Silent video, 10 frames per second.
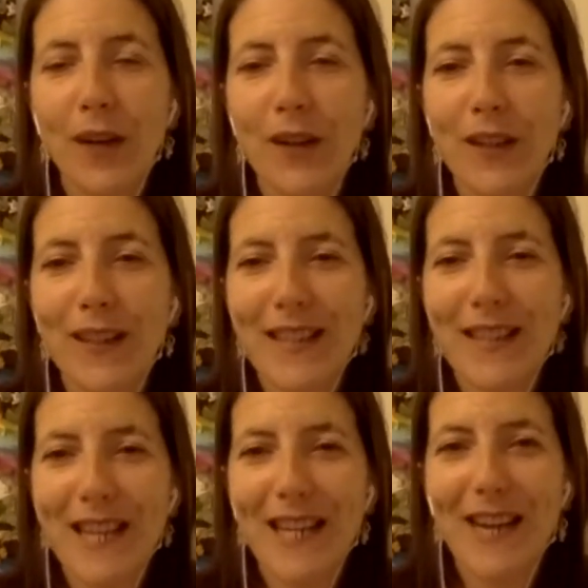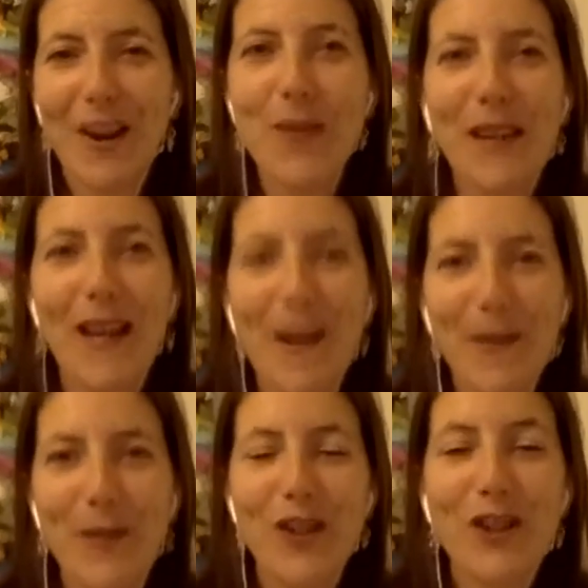As you can see, I really
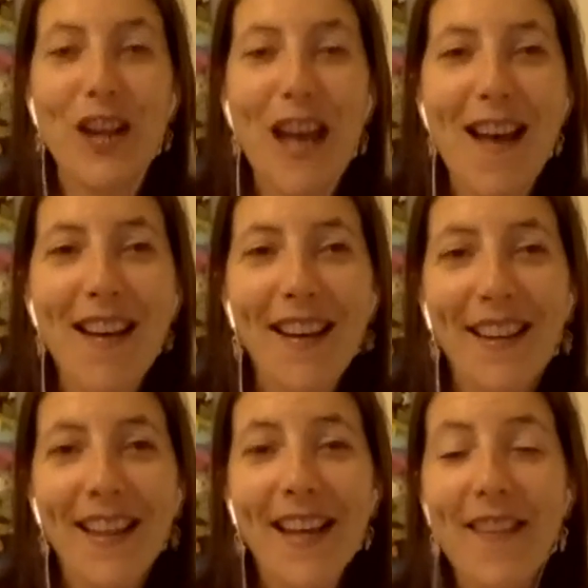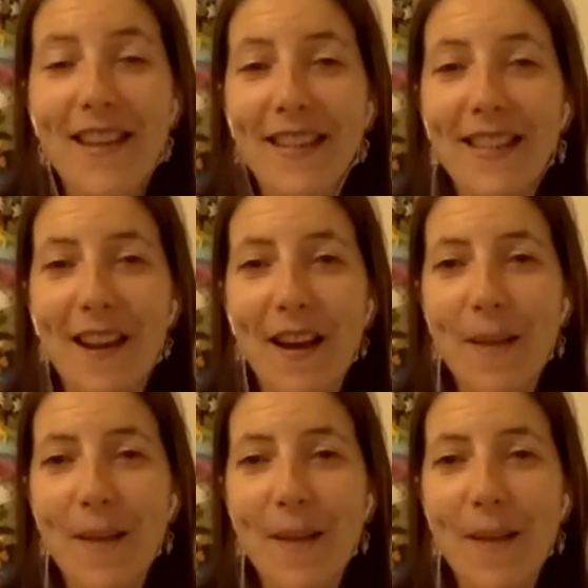love to share this